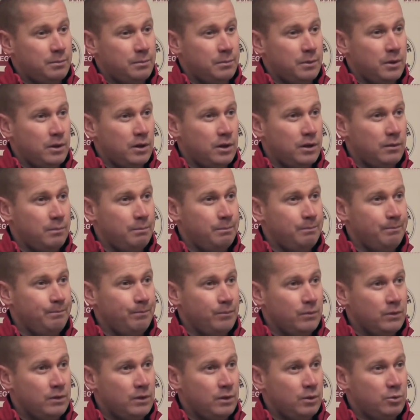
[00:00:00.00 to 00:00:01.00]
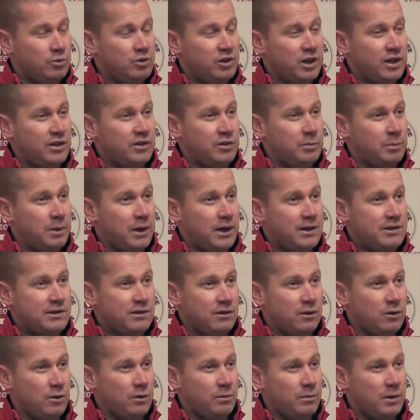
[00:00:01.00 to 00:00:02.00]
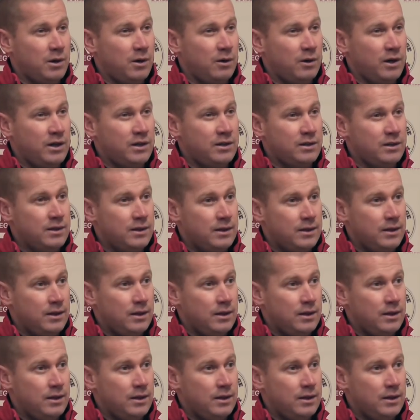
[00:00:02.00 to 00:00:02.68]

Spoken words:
of it will change the pace and got him behind.